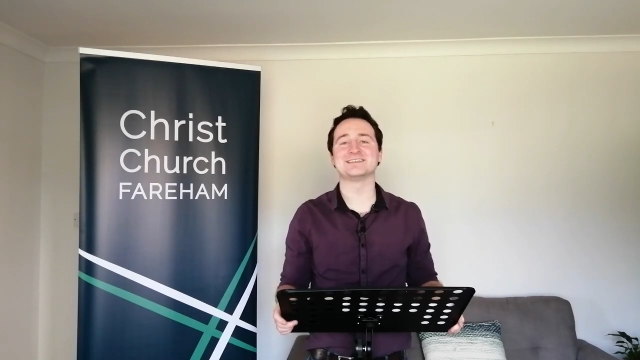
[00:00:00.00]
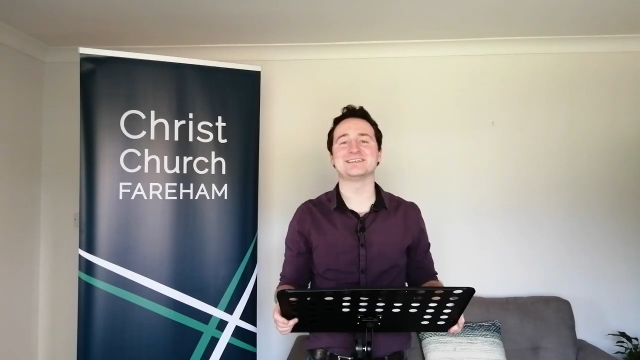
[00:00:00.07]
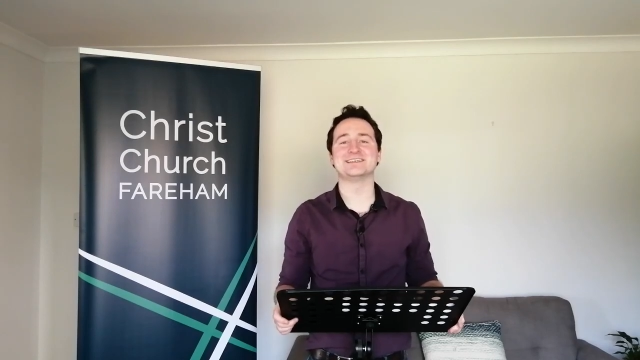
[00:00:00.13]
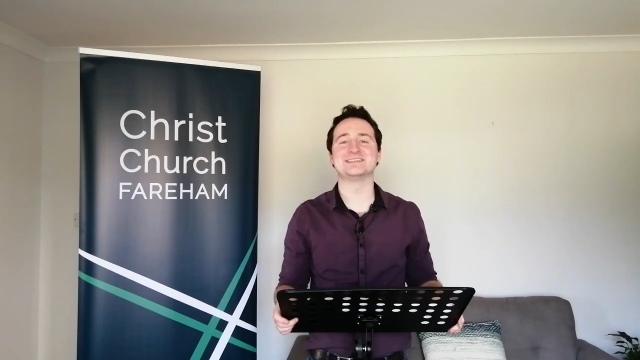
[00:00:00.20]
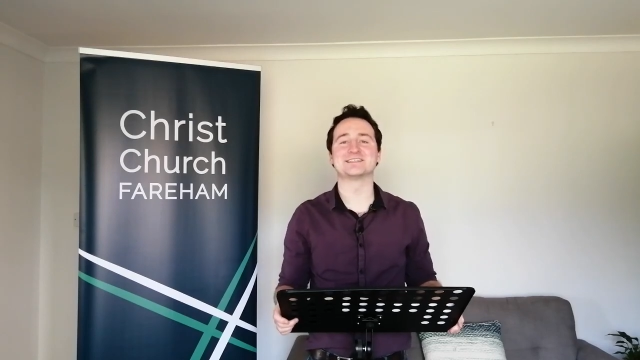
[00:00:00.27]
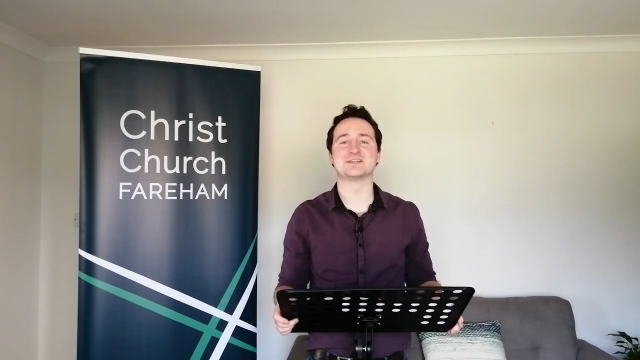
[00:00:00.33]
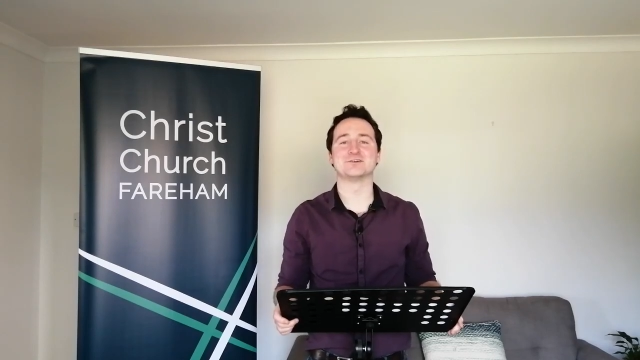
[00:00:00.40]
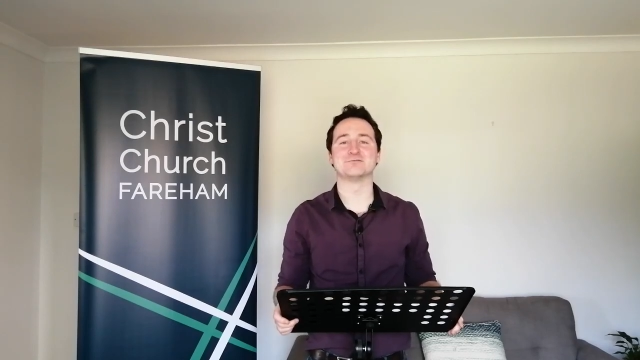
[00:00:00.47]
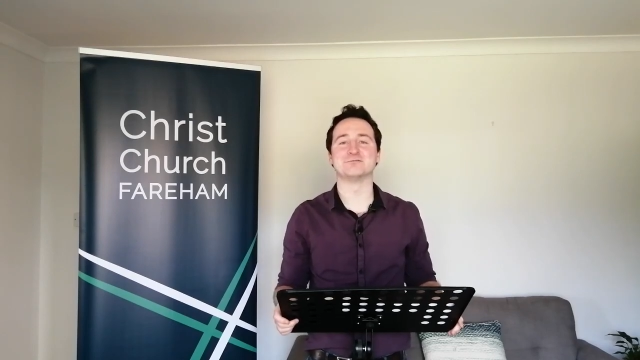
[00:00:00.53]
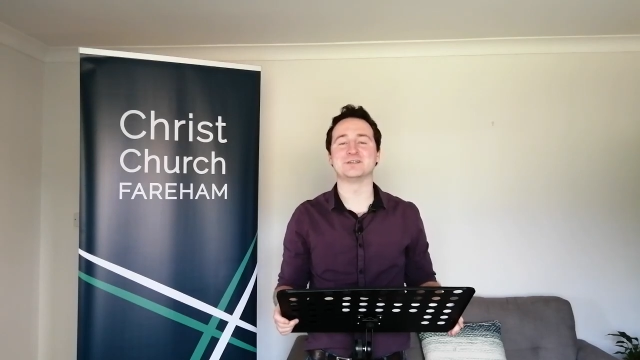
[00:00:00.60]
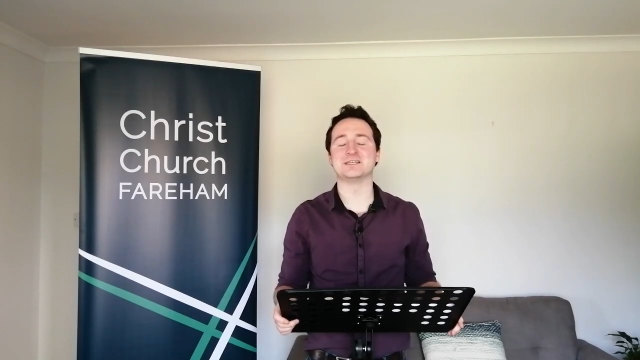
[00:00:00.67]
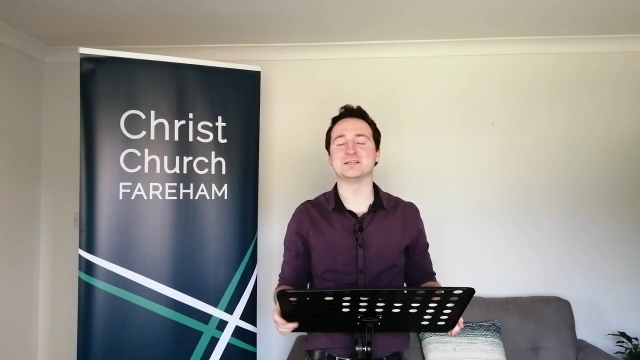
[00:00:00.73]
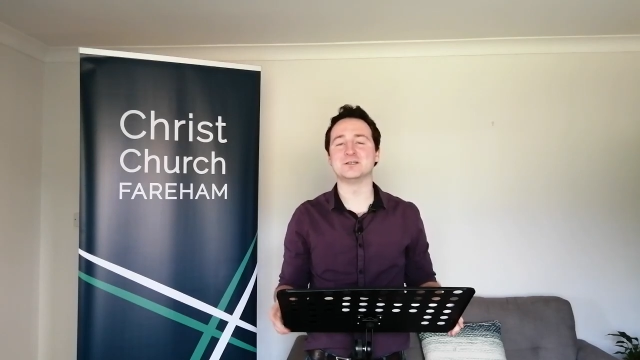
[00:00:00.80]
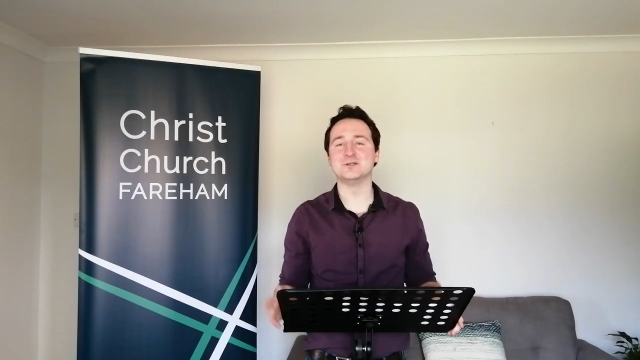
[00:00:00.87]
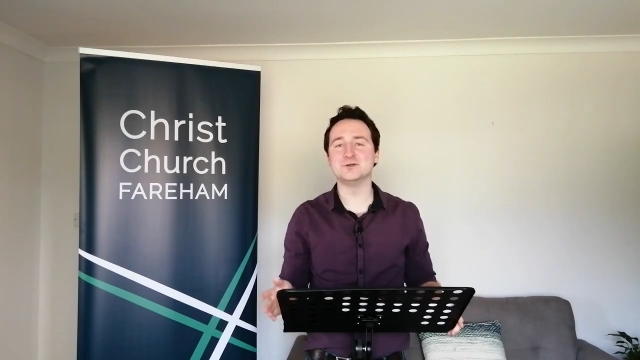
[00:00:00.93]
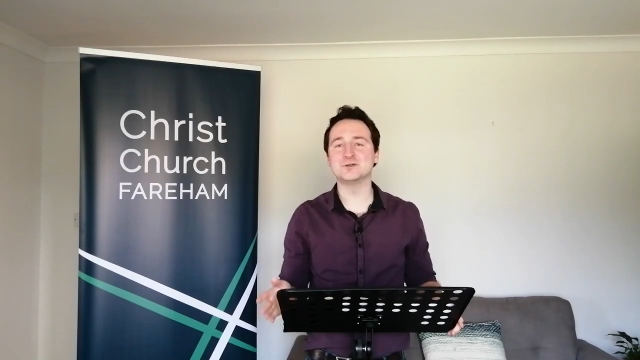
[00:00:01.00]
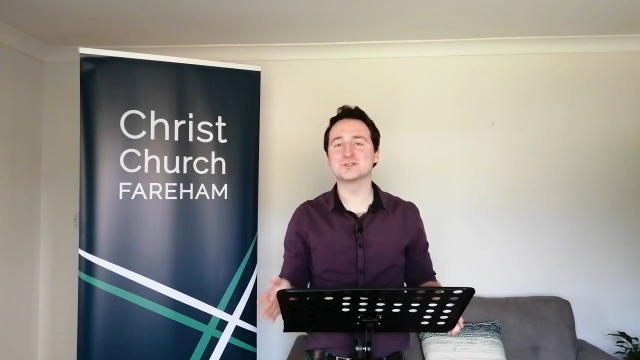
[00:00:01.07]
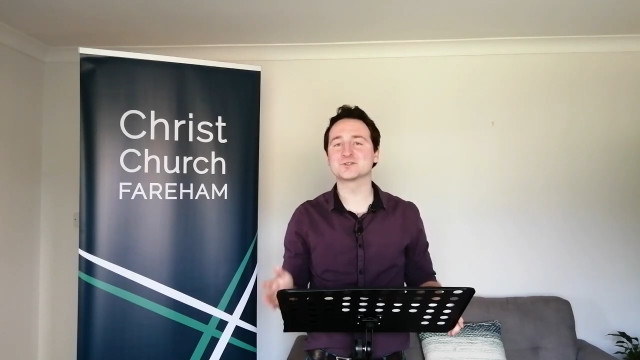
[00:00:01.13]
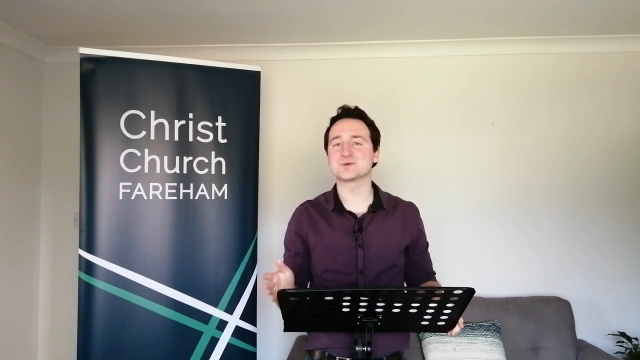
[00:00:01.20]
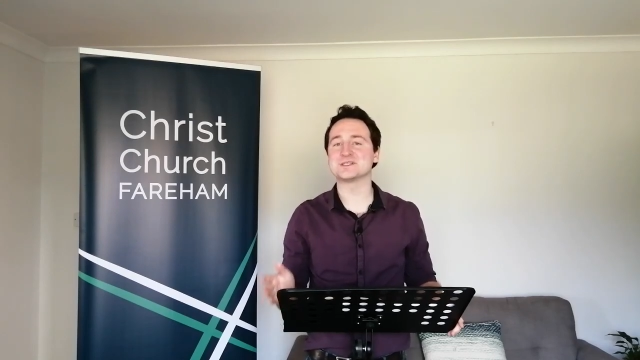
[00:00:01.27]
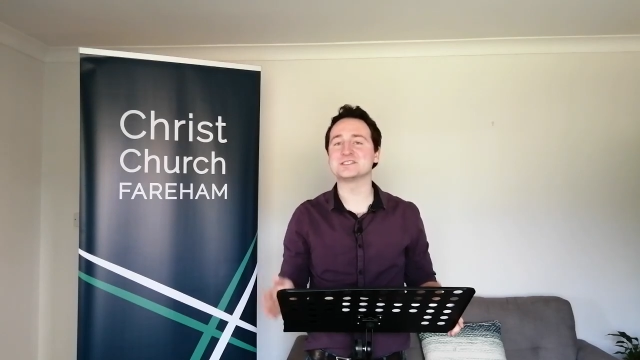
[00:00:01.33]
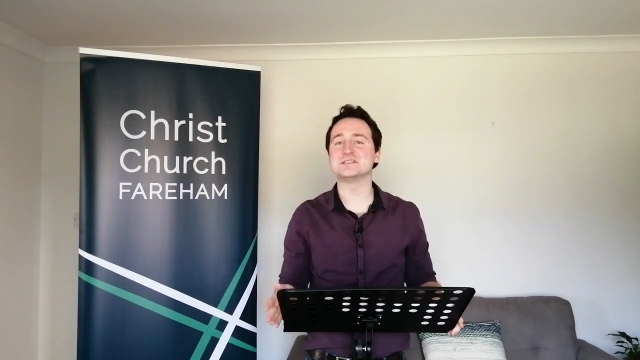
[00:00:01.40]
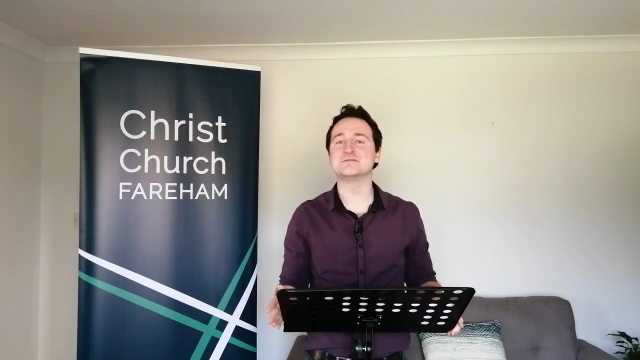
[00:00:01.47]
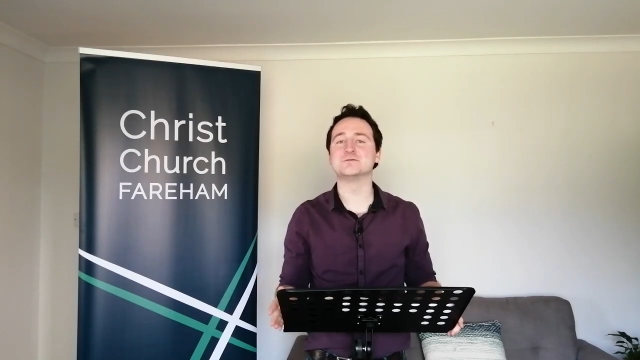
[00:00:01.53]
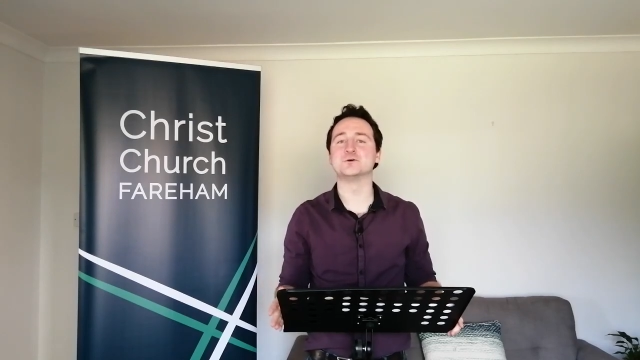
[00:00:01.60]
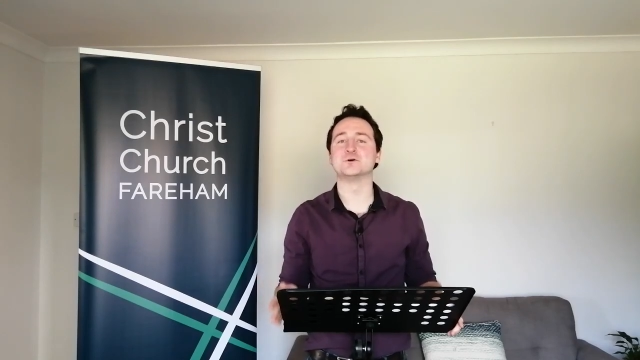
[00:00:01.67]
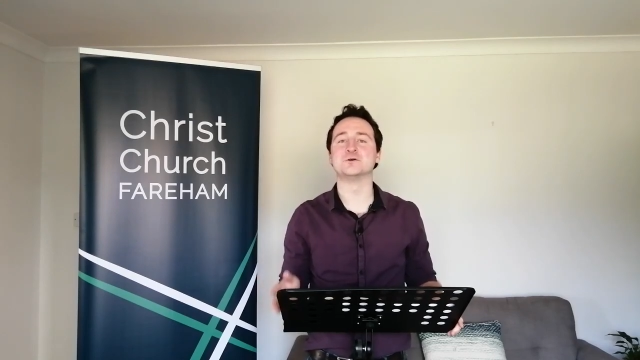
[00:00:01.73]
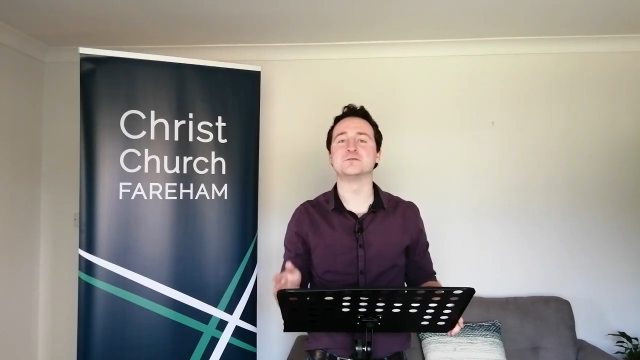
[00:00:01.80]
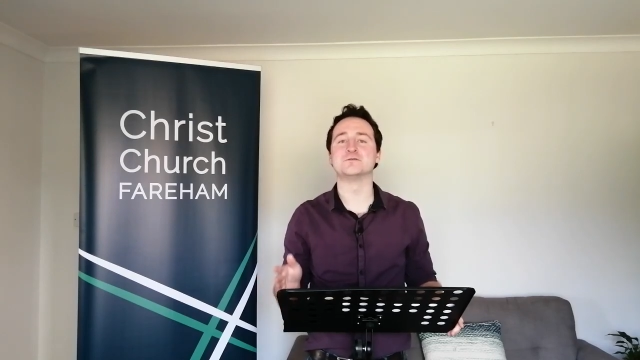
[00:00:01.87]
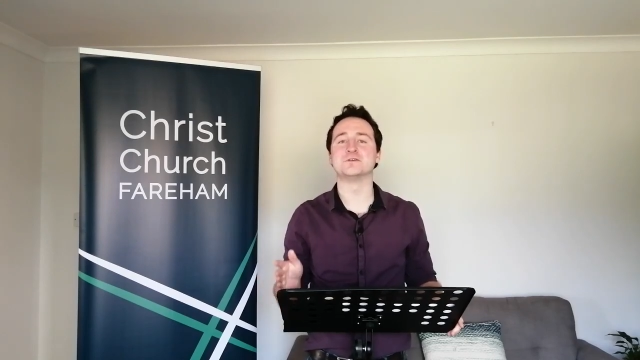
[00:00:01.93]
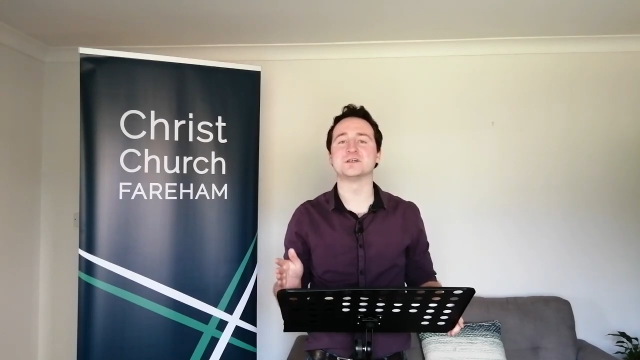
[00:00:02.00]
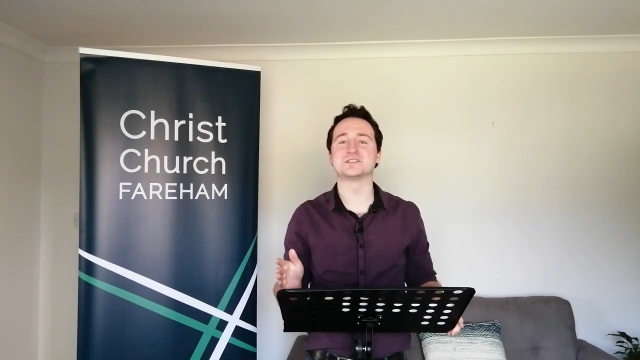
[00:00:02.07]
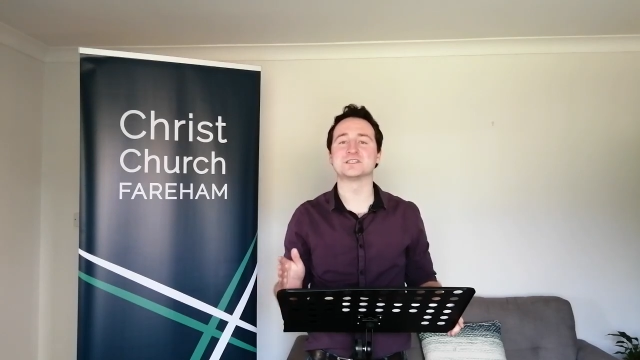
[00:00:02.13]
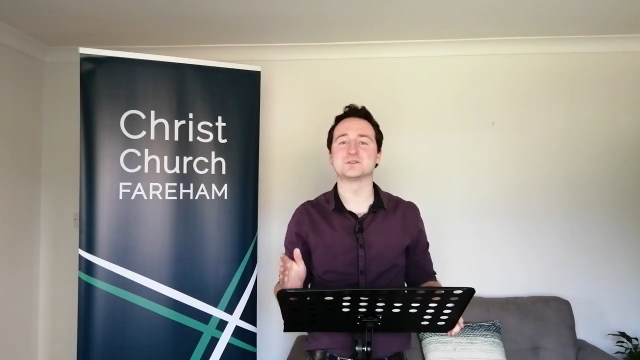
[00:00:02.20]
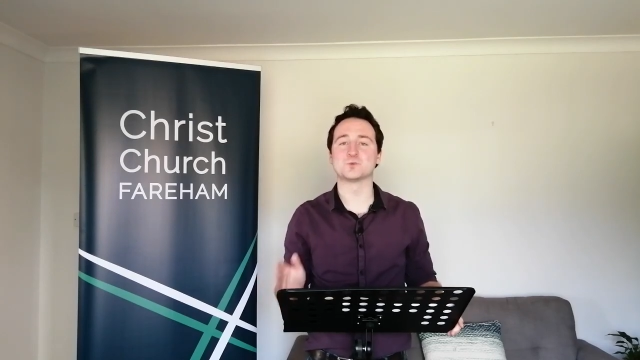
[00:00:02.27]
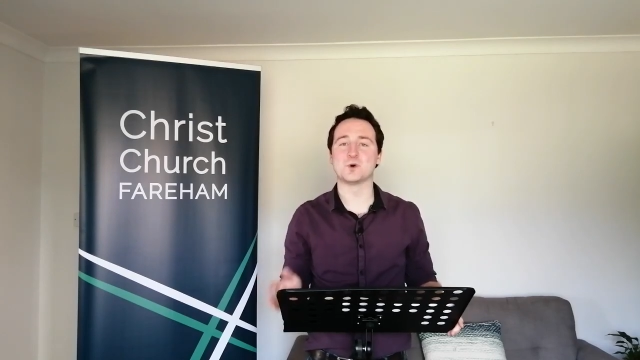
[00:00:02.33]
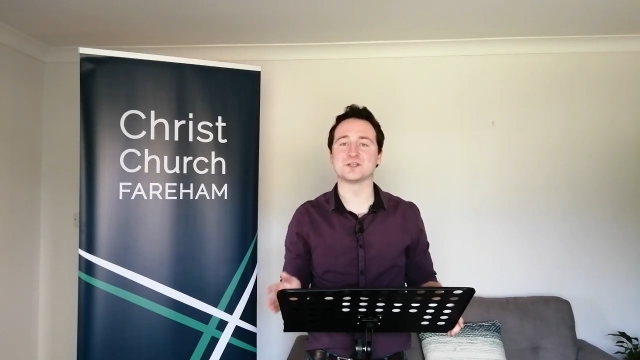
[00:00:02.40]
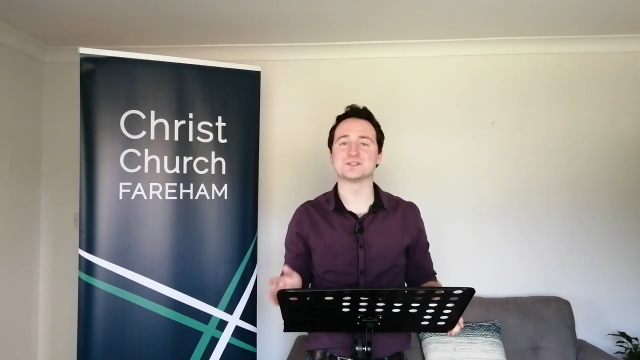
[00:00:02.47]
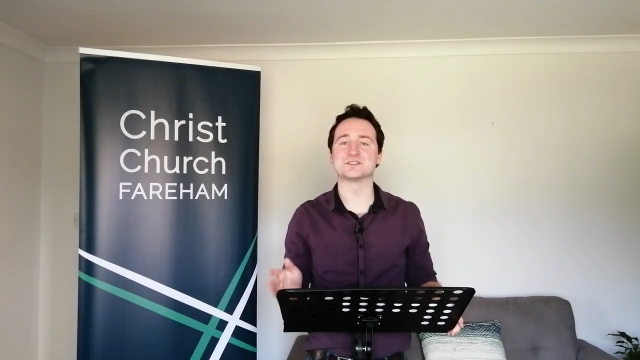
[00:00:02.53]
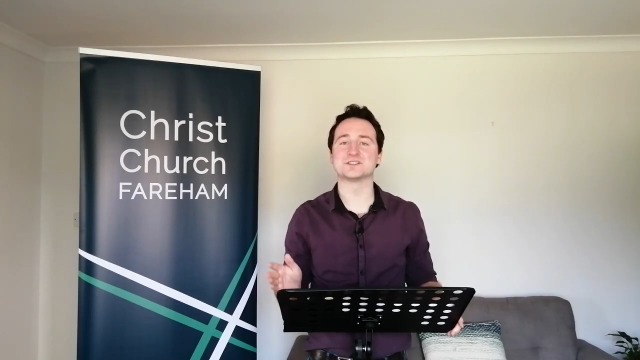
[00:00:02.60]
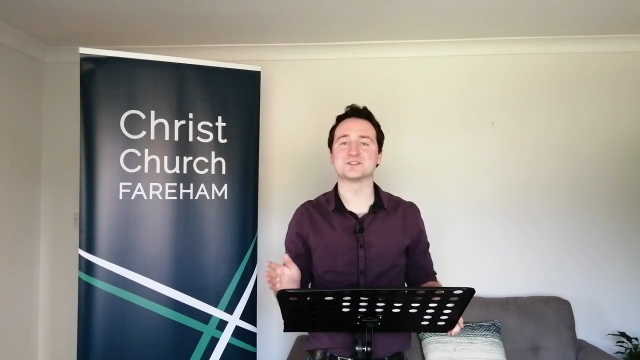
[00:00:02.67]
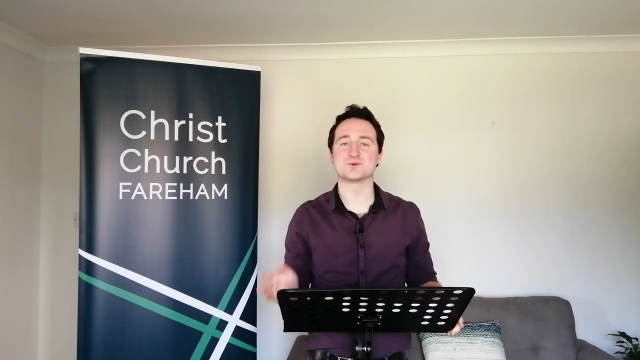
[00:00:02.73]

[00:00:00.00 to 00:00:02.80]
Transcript: is going to read Luke 24, verses 1 to